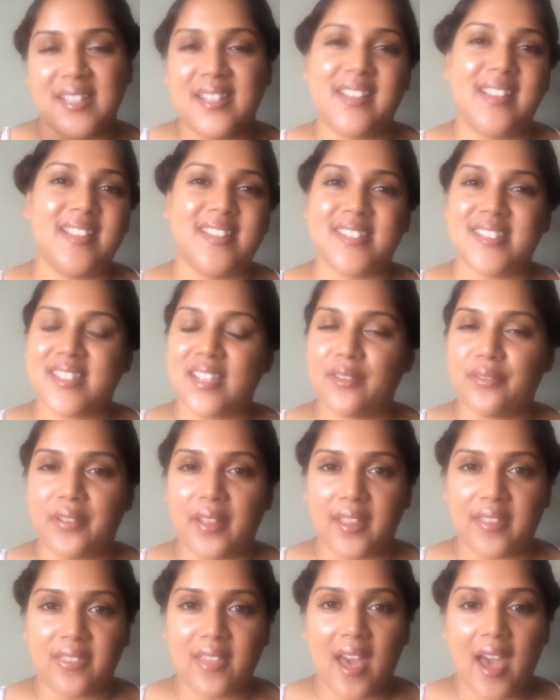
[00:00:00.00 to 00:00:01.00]
in it and stuff
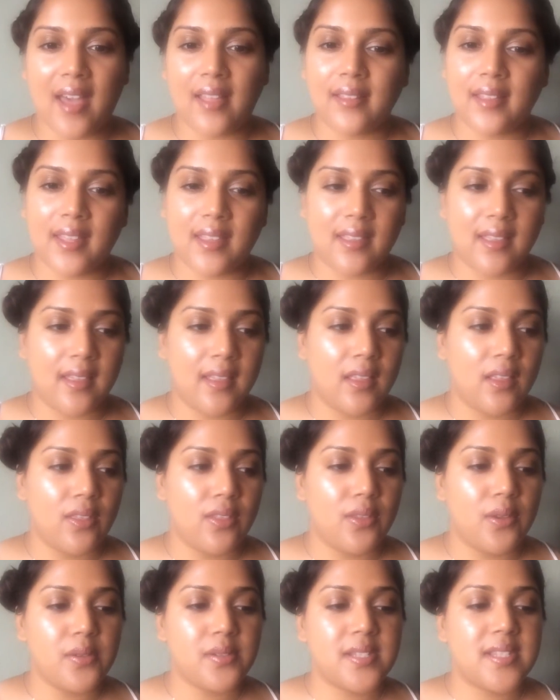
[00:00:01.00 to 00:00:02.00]
like that, like,
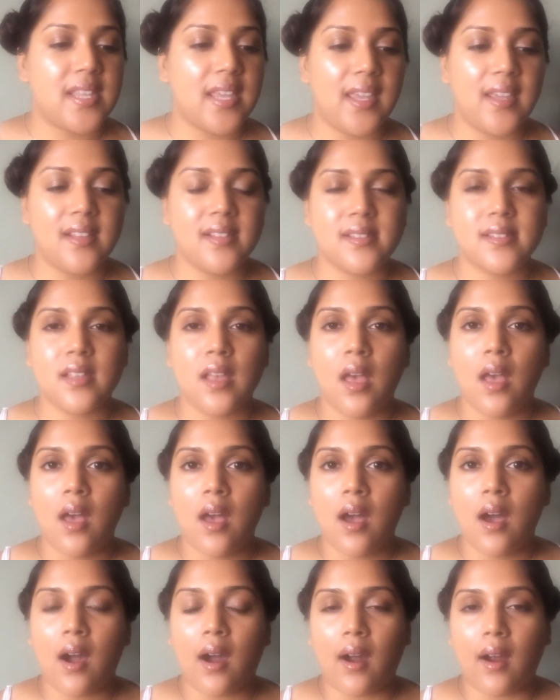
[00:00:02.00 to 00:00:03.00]
those things
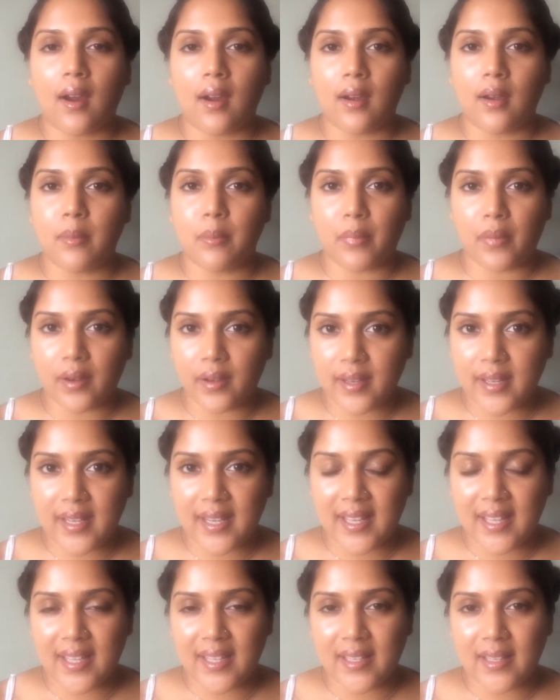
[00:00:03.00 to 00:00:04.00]
are
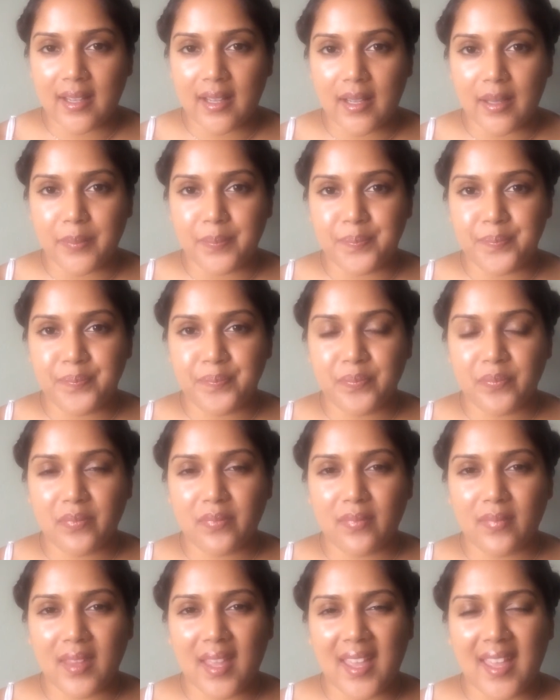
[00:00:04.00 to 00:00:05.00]
marketed
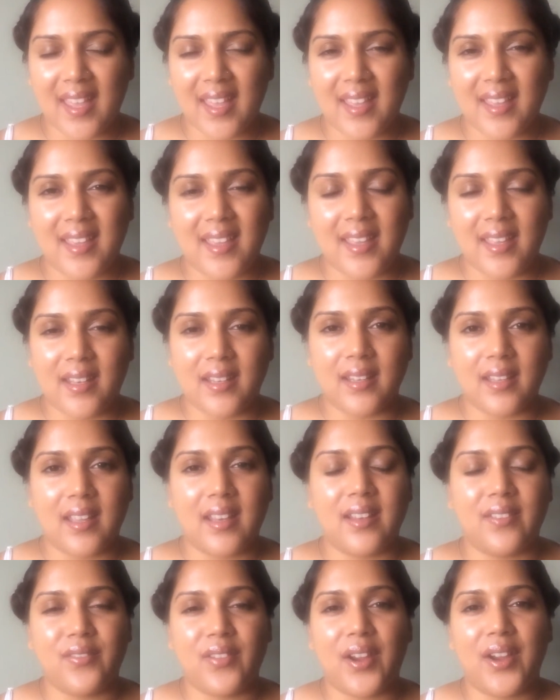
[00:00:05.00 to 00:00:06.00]

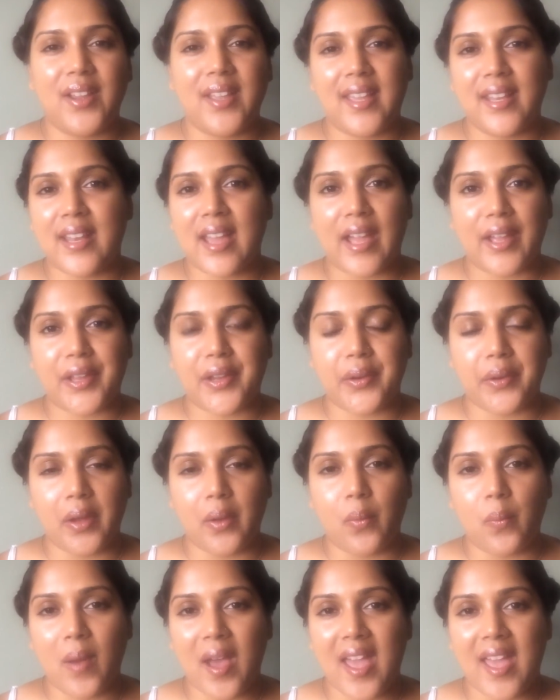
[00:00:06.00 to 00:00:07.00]
in a very
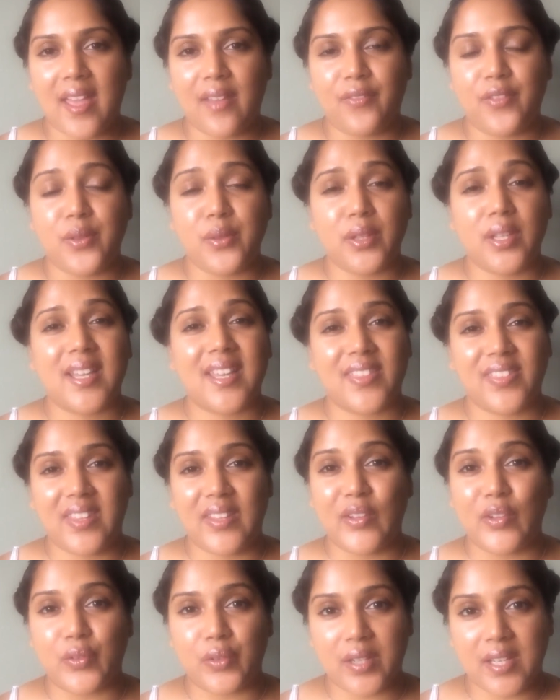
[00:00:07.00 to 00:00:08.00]
inaccurate way. If you look at
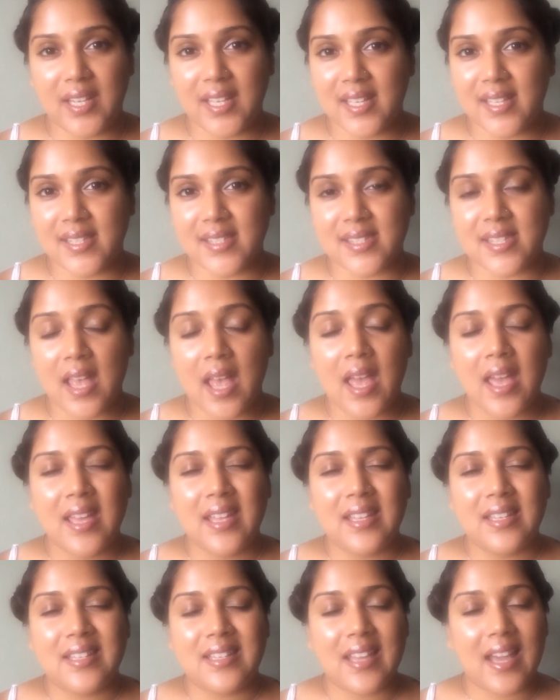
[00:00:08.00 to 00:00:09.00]
the ingredients,
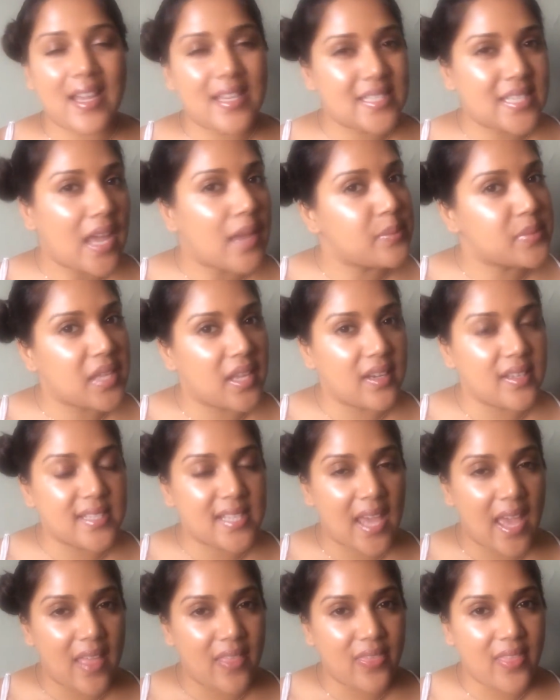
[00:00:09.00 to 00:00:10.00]
9 times out of
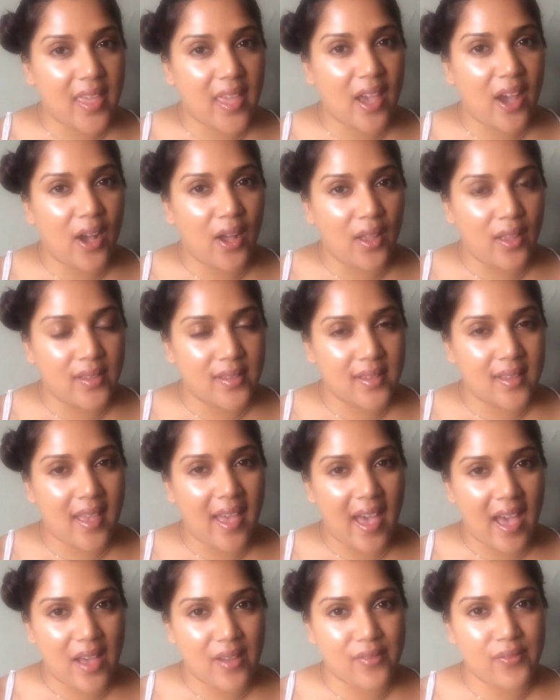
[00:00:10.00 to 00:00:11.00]
10 they all
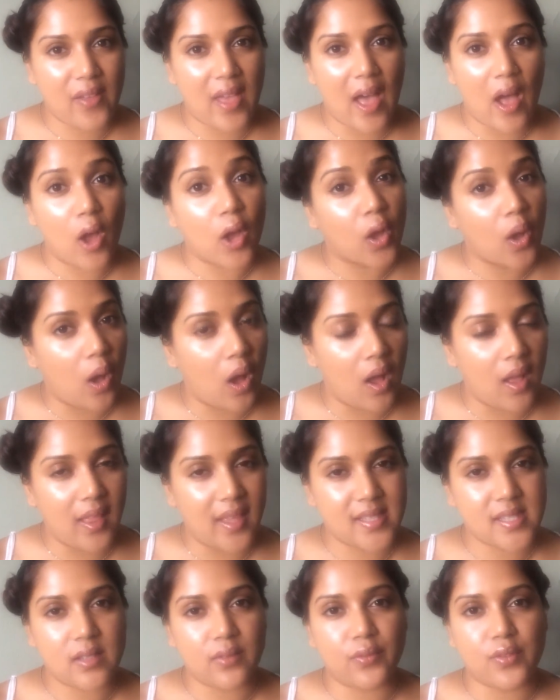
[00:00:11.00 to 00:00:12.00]
have alcohol
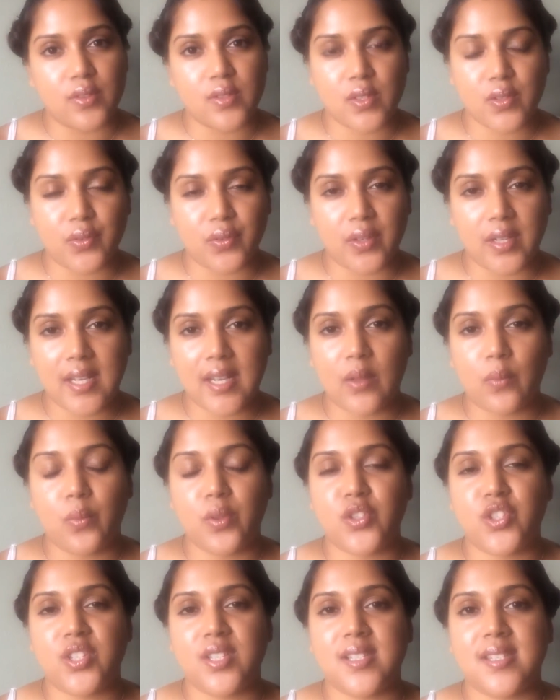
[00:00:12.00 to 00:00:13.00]
as the first ingredient,
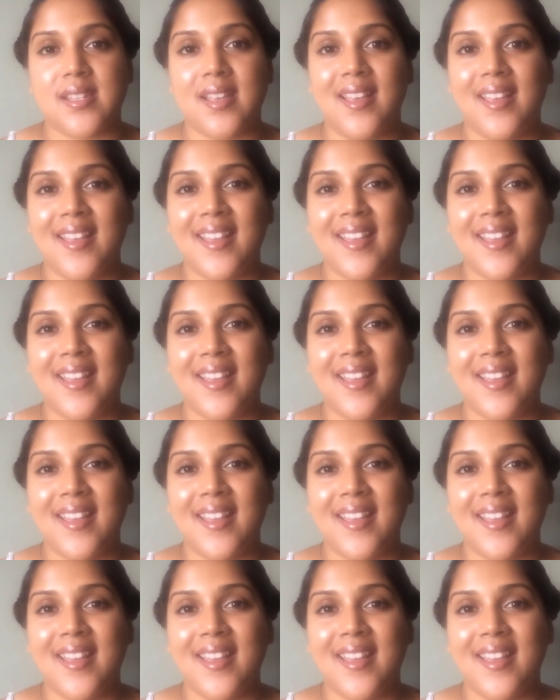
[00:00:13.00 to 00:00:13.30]
which is